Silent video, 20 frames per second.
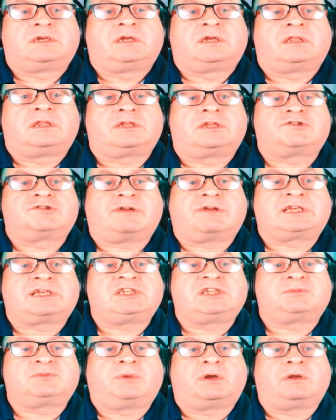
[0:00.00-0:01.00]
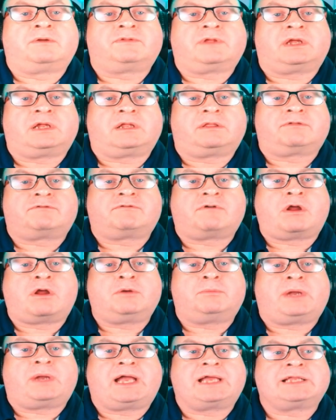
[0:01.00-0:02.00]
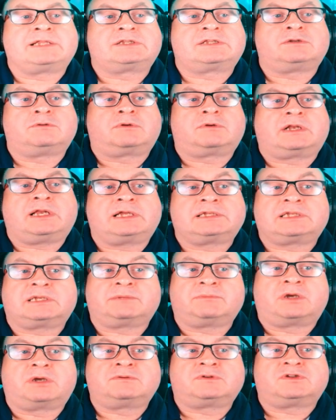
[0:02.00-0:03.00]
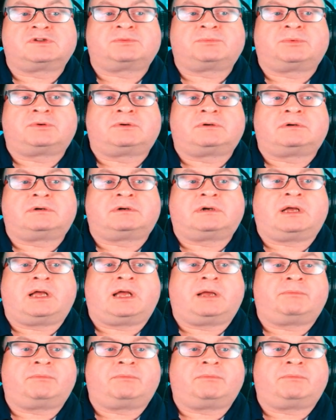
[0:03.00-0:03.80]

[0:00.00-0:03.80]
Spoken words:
The track is both a throwback to classic motorsport